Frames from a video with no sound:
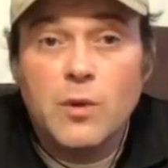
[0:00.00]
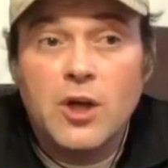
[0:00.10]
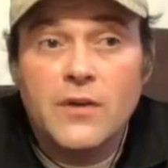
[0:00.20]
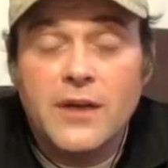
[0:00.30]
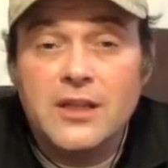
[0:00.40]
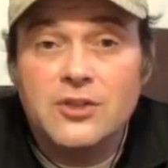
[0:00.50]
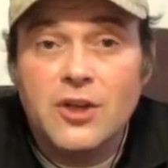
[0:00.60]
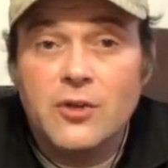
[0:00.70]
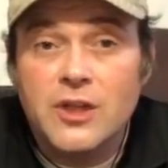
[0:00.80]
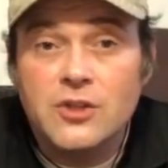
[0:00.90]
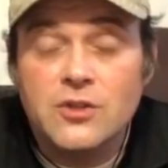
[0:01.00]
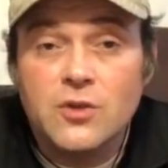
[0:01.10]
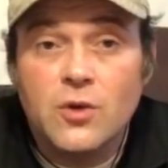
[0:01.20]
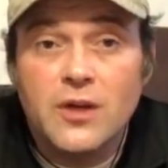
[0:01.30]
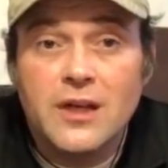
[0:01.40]
well on the Next Generation
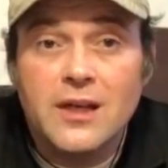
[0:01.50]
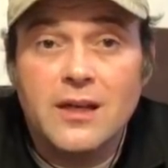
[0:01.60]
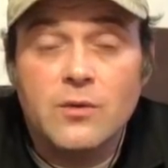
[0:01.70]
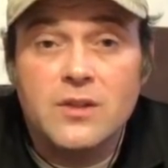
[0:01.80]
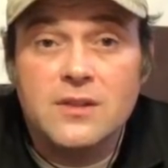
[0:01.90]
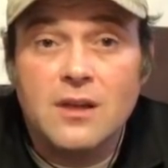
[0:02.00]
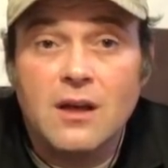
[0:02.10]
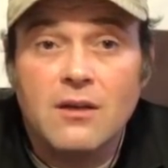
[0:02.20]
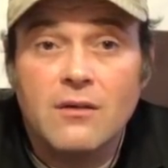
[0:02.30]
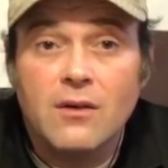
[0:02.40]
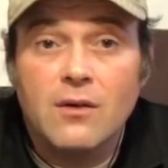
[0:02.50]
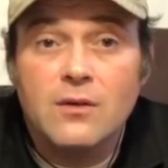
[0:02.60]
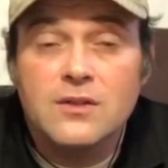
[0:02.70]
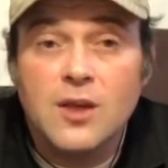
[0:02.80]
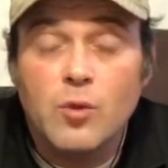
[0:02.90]
Tour. He was
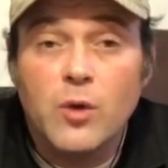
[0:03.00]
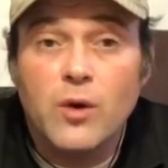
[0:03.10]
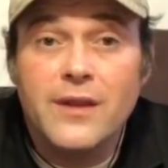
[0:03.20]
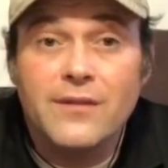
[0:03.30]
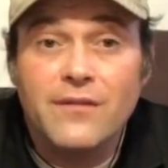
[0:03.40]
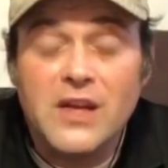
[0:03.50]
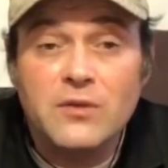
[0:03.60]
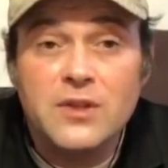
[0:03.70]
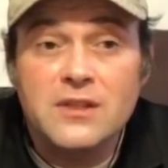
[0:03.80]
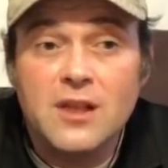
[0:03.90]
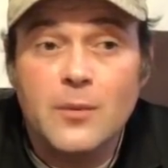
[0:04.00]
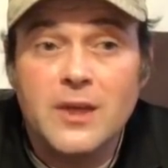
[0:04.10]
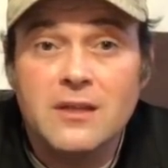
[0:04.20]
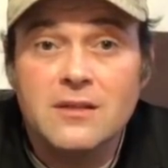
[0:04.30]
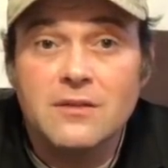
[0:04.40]
somewhat one of the favorites
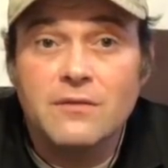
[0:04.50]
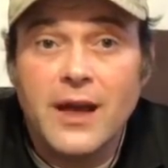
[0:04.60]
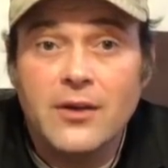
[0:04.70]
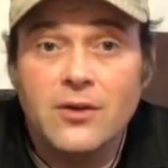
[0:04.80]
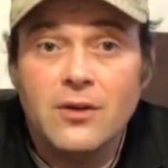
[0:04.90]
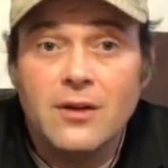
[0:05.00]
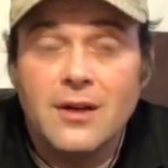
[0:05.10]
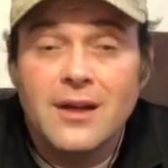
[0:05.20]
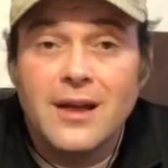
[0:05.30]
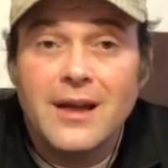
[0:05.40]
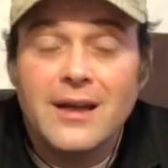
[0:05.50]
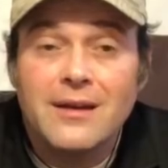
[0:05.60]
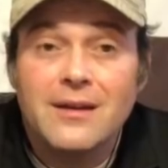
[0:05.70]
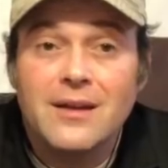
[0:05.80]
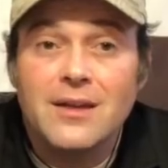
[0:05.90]
coming into the final.
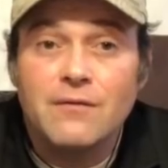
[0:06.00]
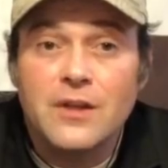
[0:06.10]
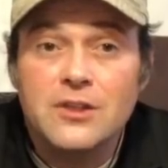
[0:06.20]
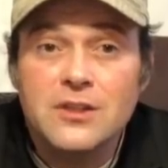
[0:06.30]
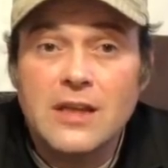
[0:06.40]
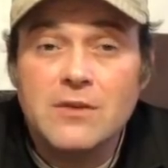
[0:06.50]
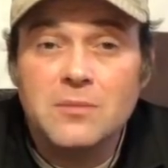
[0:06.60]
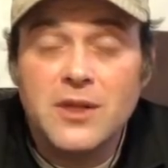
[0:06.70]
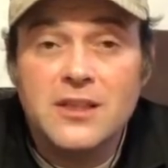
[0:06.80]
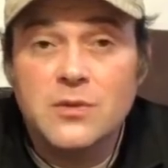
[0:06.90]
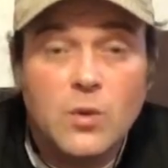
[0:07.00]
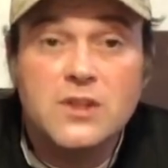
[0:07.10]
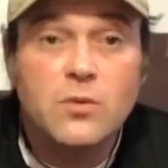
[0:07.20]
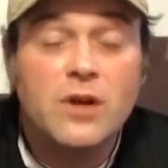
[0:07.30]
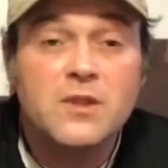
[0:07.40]
And he finished 11th place. It
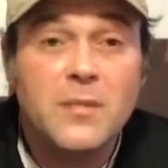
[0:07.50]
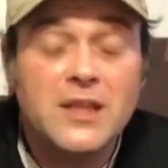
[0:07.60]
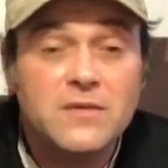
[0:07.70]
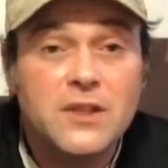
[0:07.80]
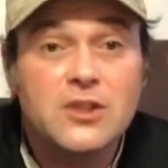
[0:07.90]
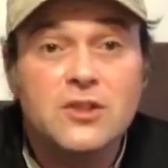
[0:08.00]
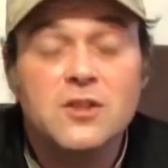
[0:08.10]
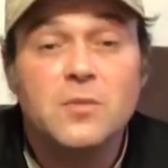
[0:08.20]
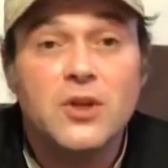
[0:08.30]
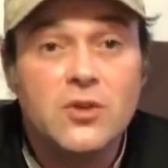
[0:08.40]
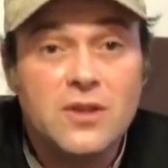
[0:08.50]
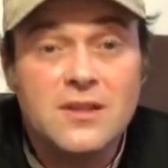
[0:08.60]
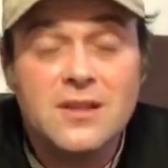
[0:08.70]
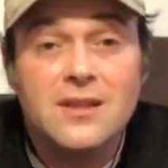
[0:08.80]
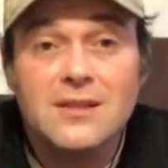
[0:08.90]
wasn't one of his best finishes, but you
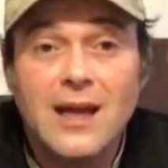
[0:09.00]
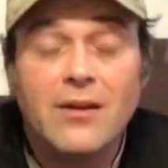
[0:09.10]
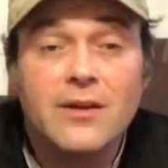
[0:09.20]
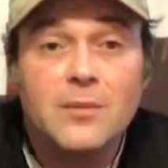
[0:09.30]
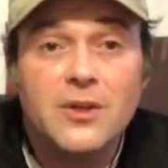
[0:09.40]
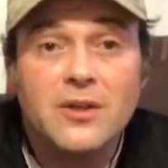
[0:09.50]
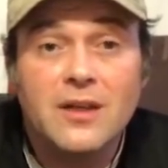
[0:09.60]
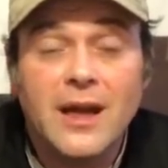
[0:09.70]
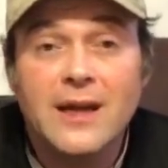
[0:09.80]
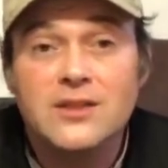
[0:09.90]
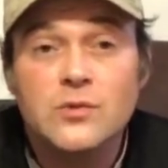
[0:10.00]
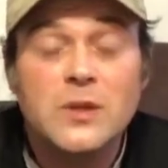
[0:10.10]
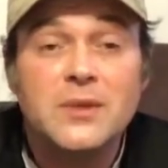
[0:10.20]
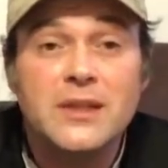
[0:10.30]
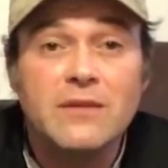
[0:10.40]
can see the talent and ability he has, so
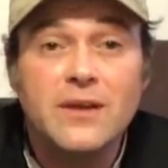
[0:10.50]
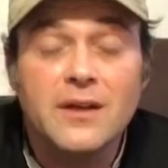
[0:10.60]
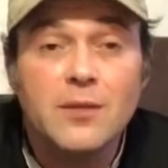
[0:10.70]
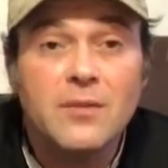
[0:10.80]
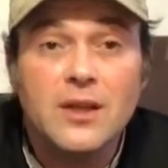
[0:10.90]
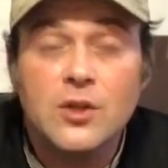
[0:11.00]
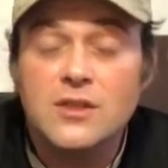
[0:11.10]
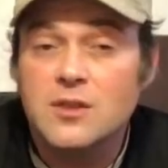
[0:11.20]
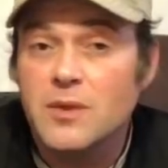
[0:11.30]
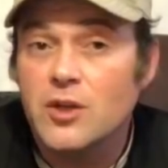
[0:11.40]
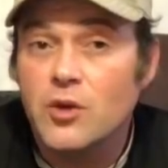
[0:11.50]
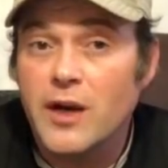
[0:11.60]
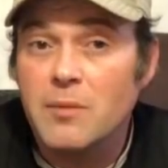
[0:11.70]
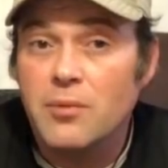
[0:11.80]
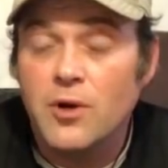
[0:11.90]
we believe in him. It looks to be a
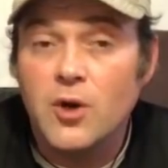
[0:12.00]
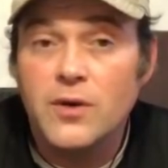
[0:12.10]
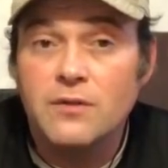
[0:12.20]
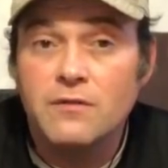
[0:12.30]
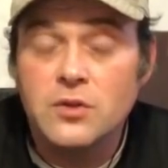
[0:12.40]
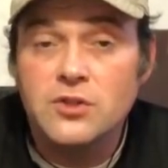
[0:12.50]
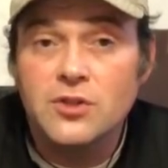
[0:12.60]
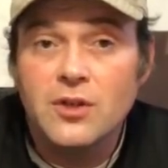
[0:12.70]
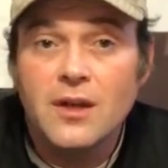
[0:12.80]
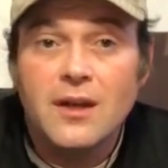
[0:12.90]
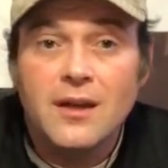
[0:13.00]
great pro in the future,